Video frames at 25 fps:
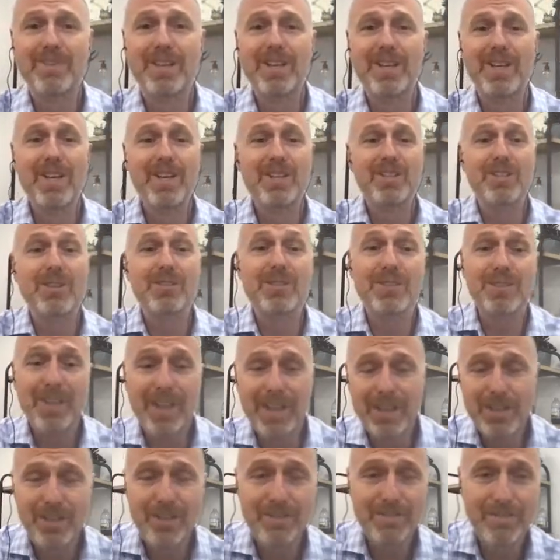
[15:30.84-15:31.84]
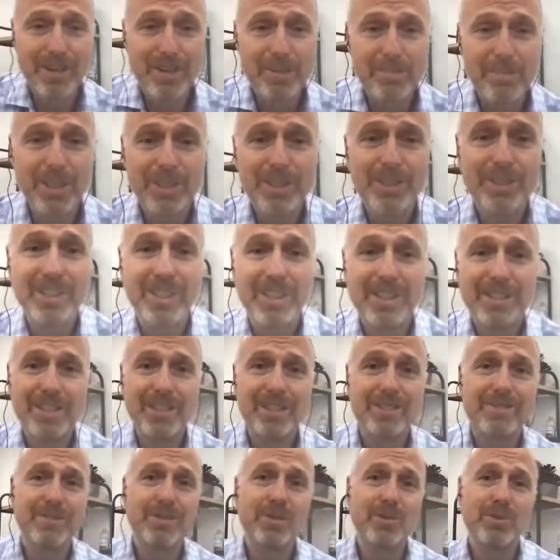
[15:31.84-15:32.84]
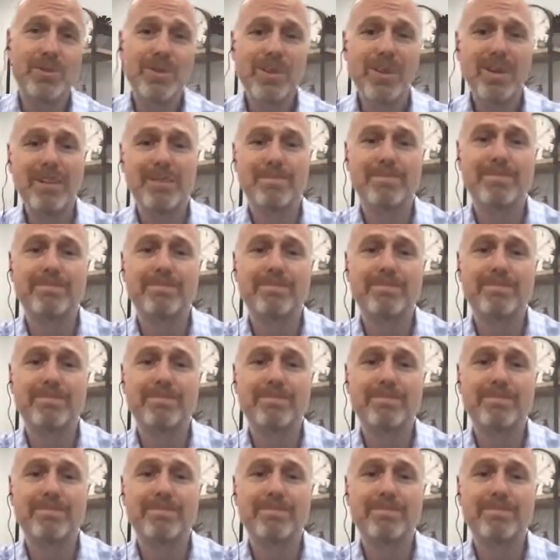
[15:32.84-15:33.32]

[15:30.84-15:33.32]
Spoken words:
So thank you very much indeed for your time.